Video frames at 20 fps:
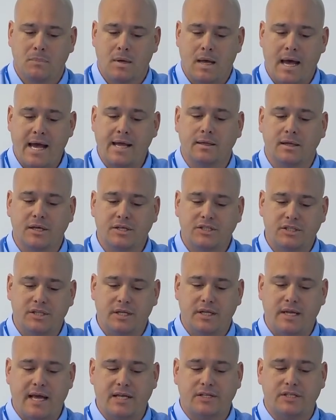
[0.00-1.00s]
I
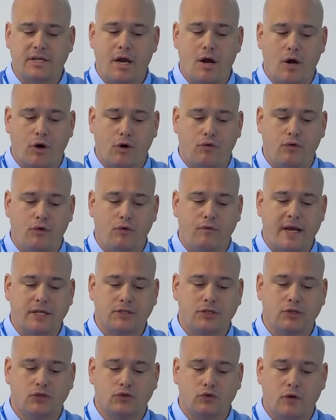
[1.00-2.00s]
enlisted as an aircrew
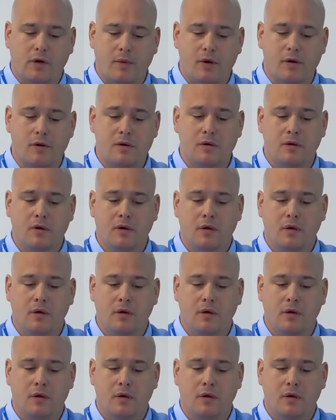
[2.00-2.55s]
rescue swimmer,